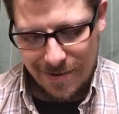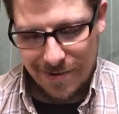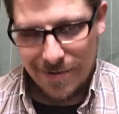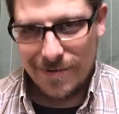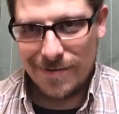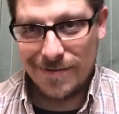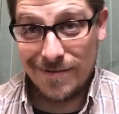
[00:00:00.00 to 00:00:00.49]

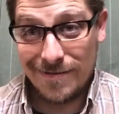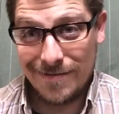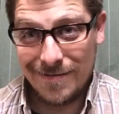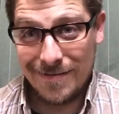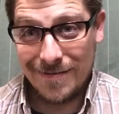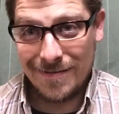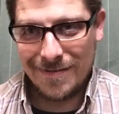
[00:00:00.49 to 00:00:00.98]

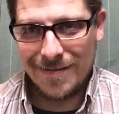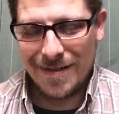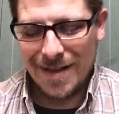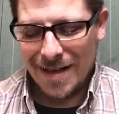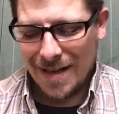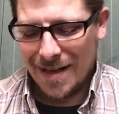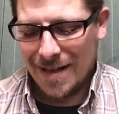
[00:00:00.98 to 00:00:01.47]

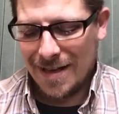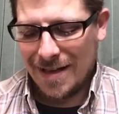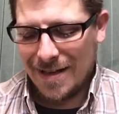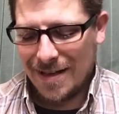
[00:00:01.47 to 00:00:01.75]
(silence)